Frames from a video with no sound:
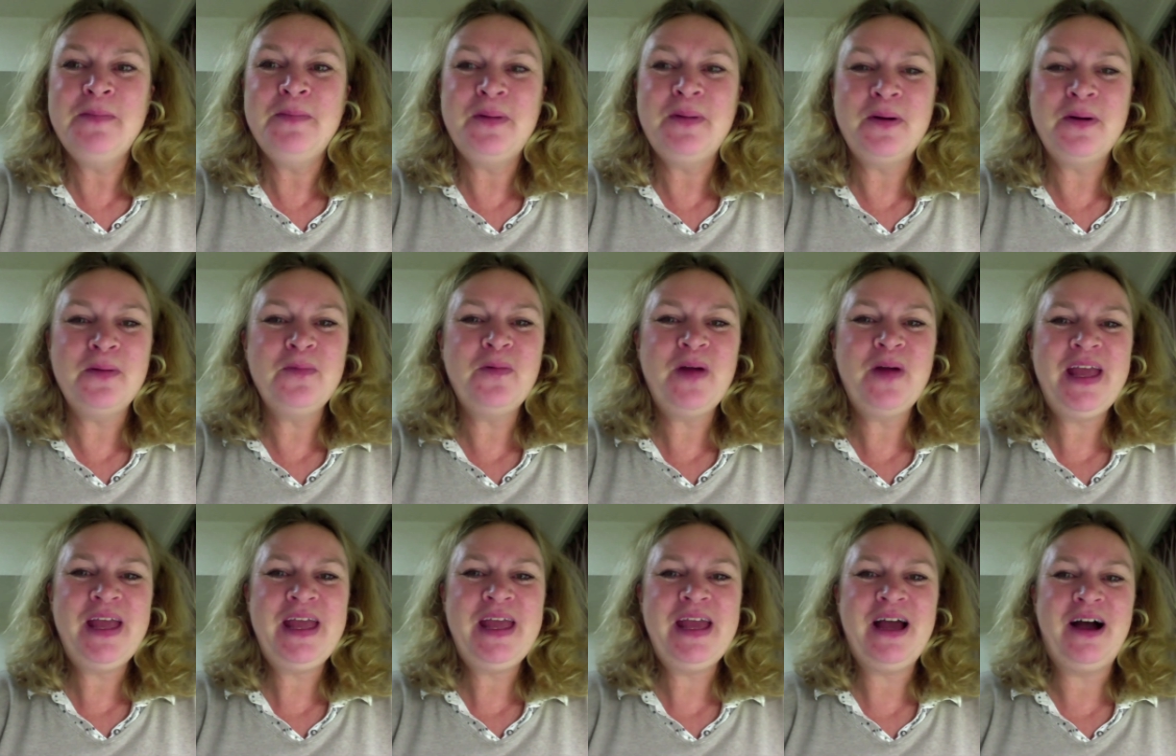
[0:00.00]
But
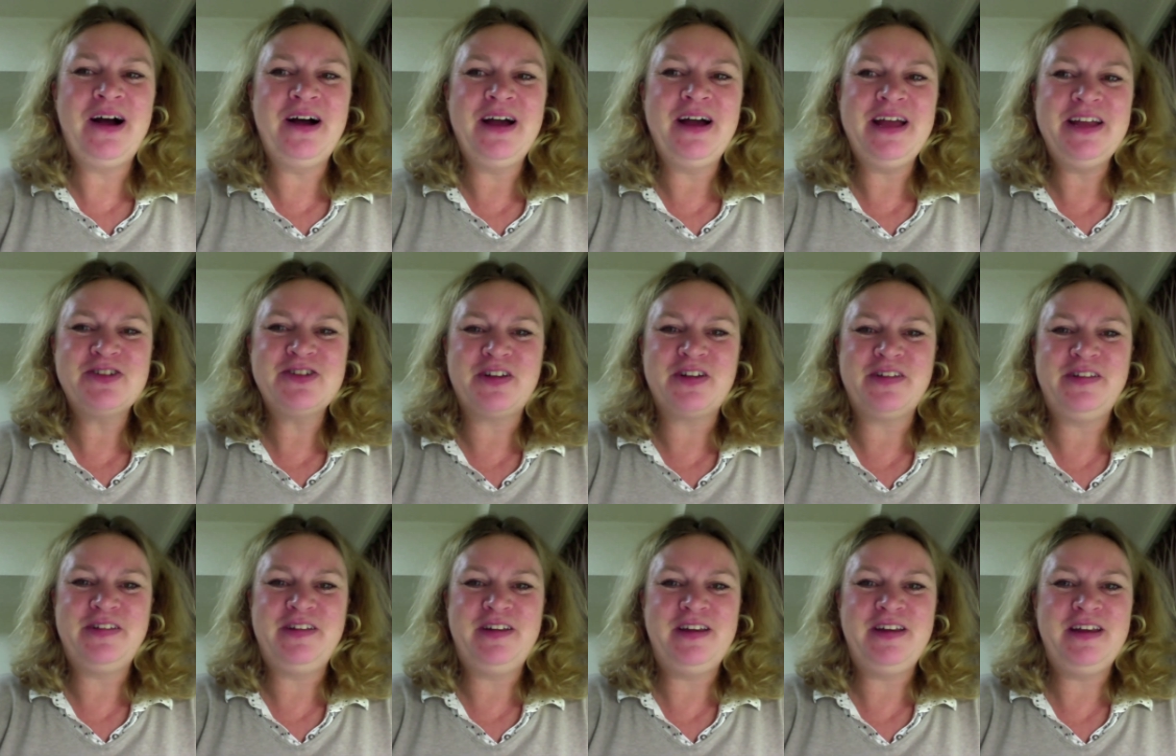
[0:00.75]
we are
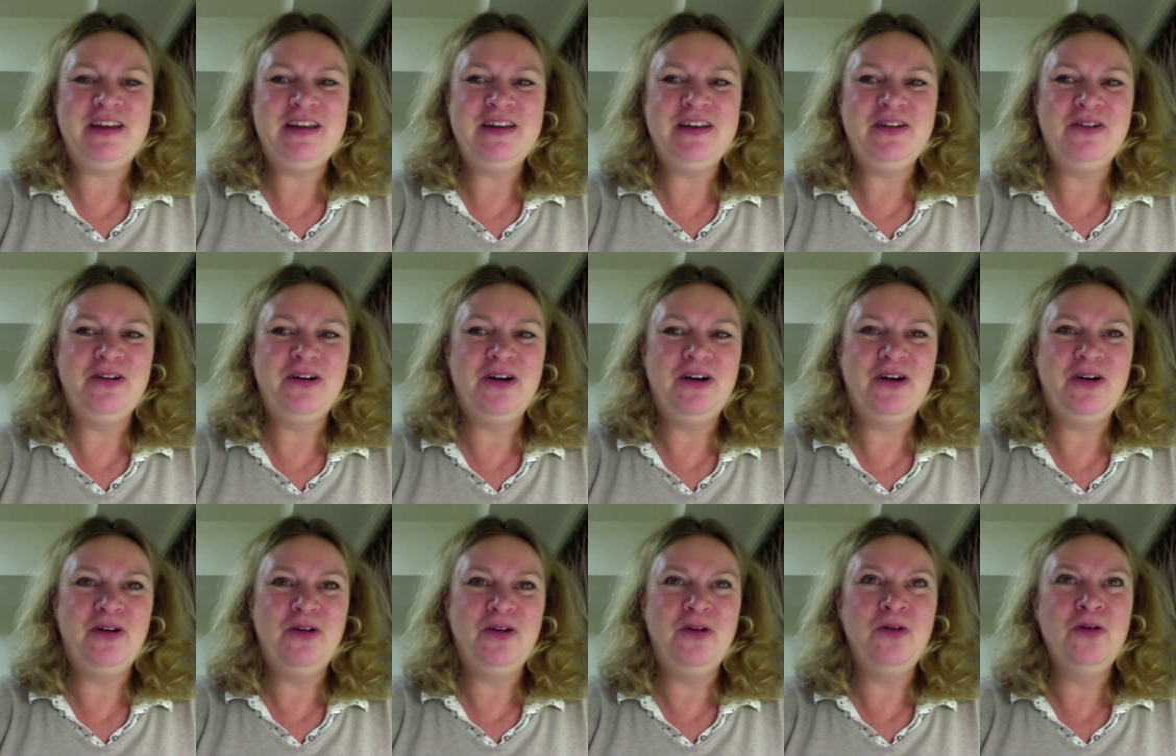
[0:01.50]
interested in
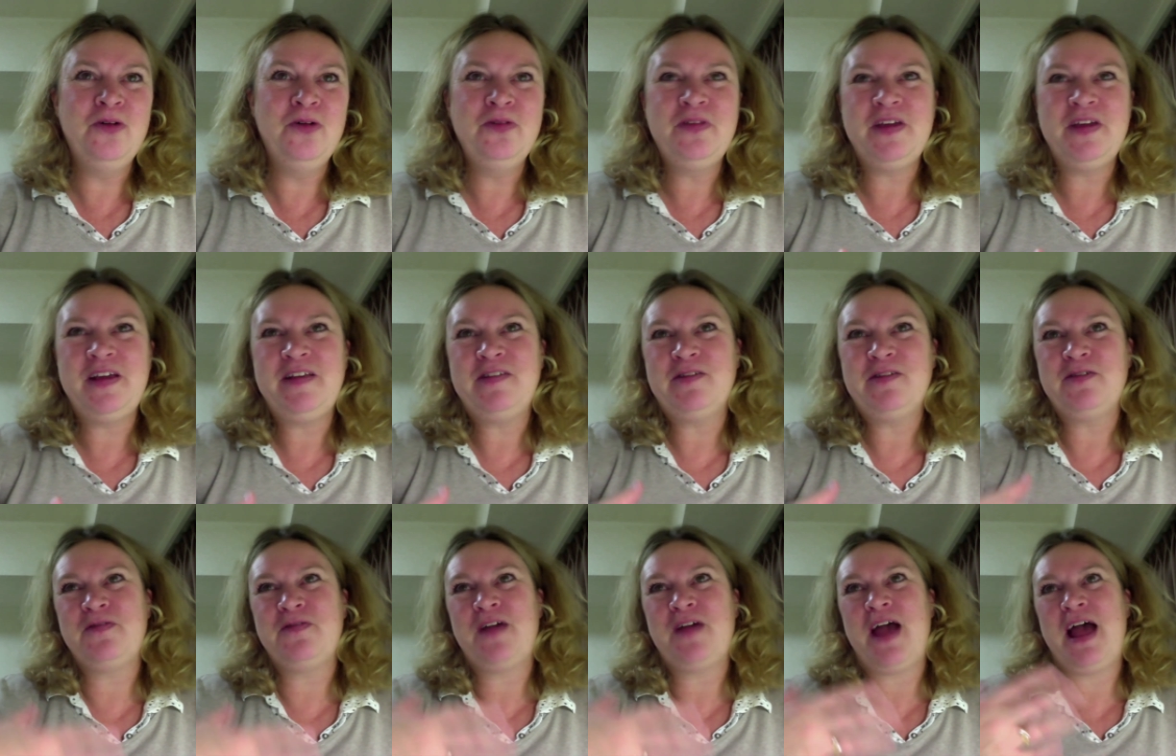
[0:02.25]
all these
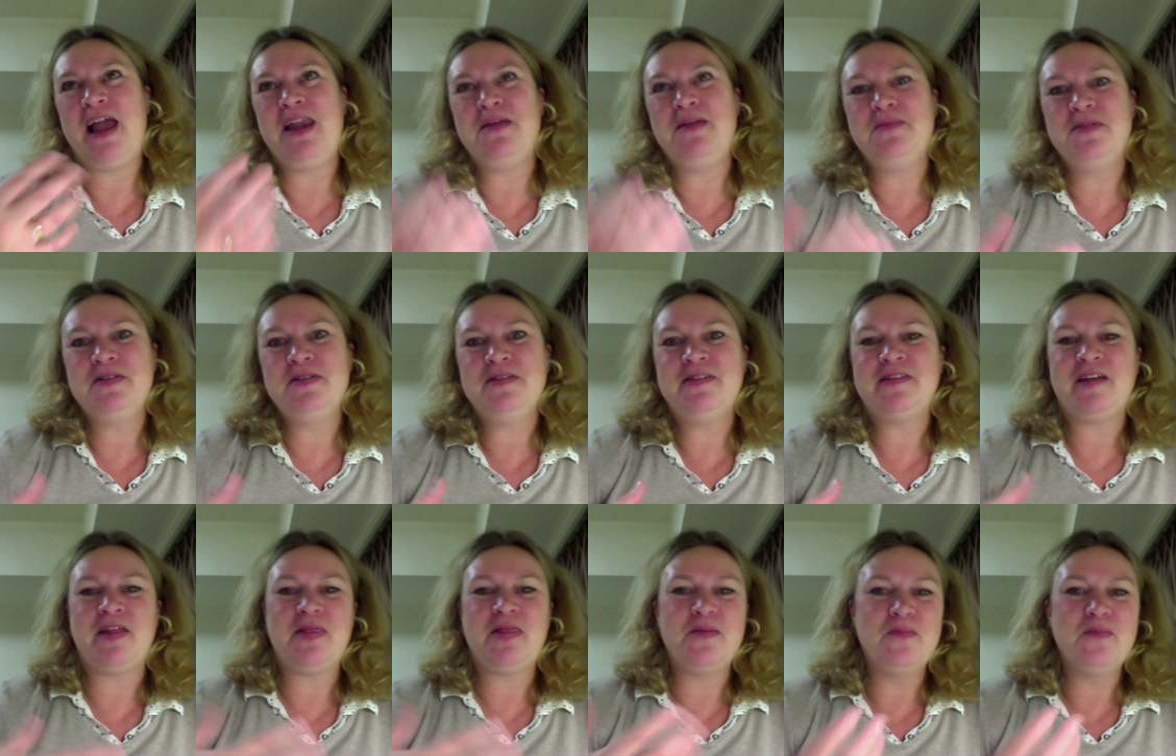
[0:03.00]
sort of
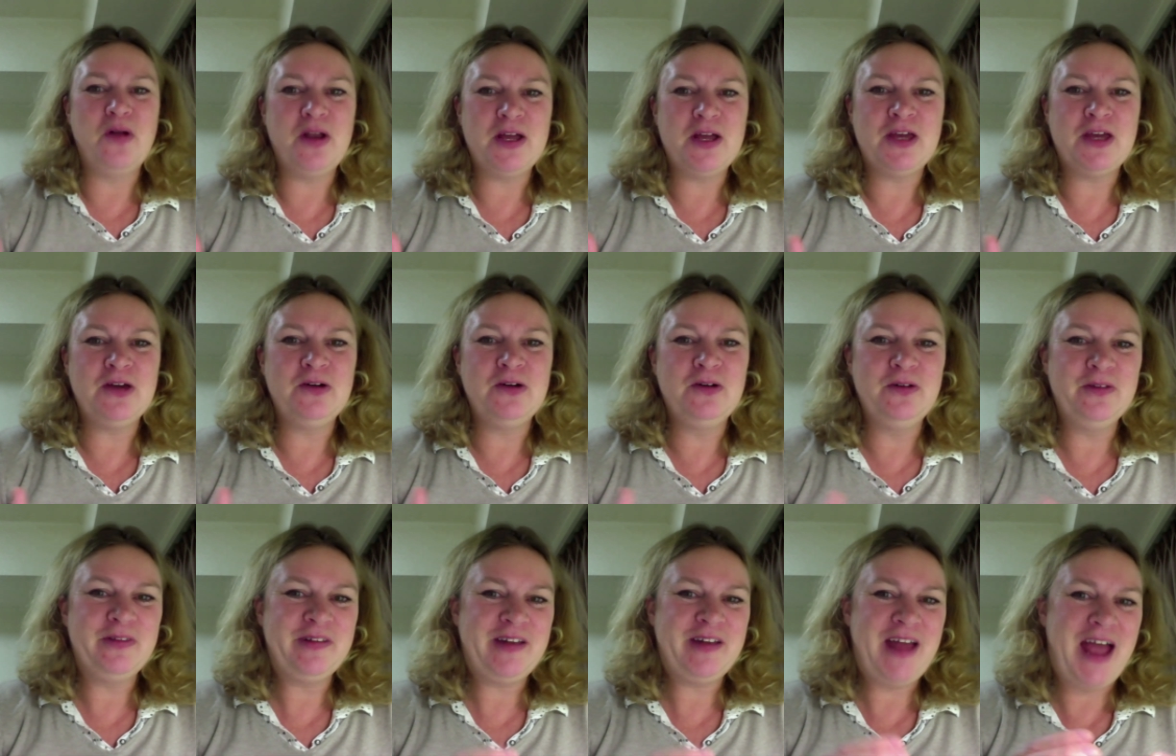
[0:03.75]
elements and the
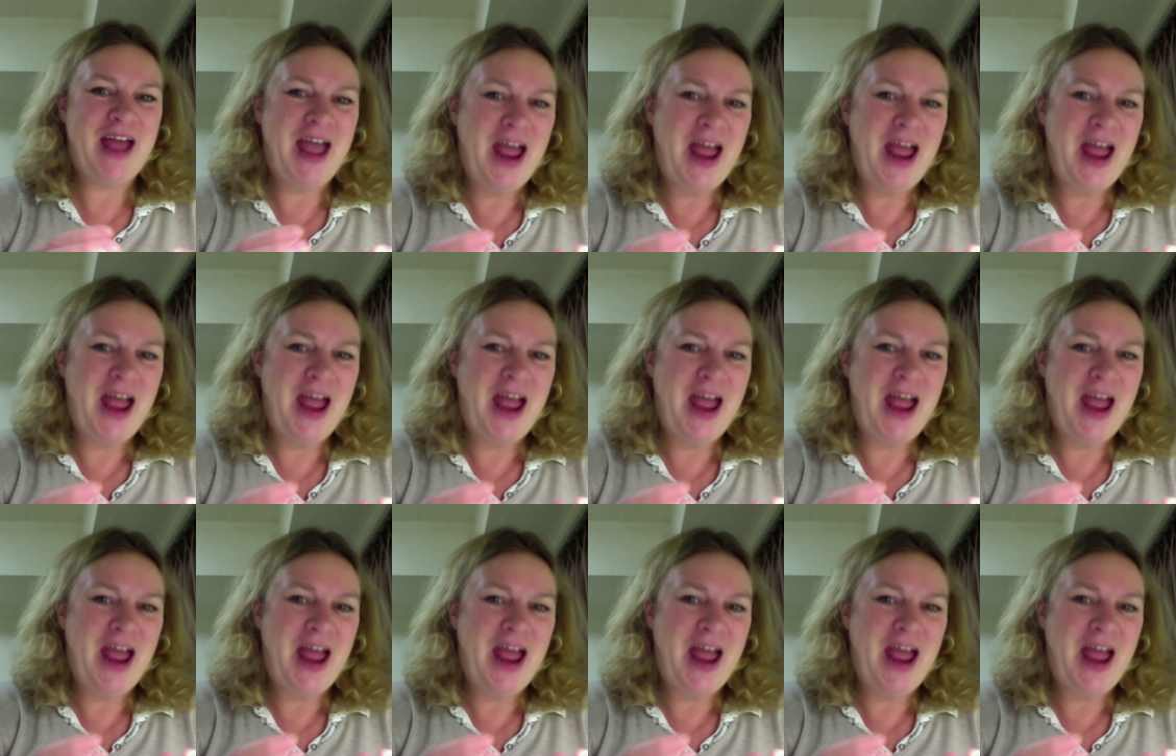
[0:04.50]
molecules and